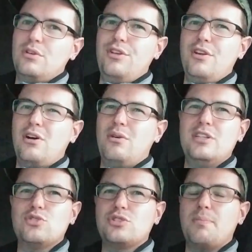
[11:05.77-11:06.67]
You know,
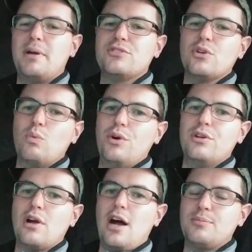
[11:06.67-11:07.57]
it just depends on what
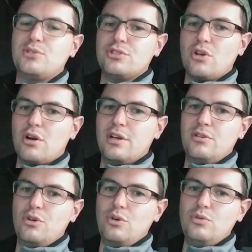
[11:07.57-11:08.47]
your options are
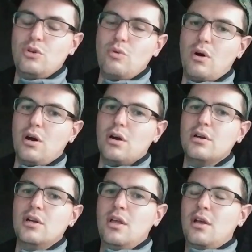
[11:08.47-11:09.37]
and who you
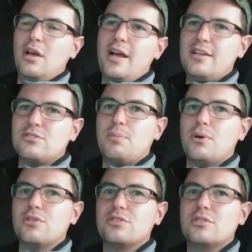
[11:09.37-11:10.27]
are as a
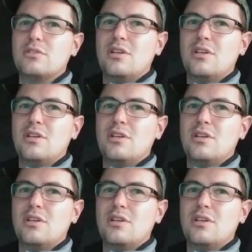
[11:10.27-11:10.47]
person.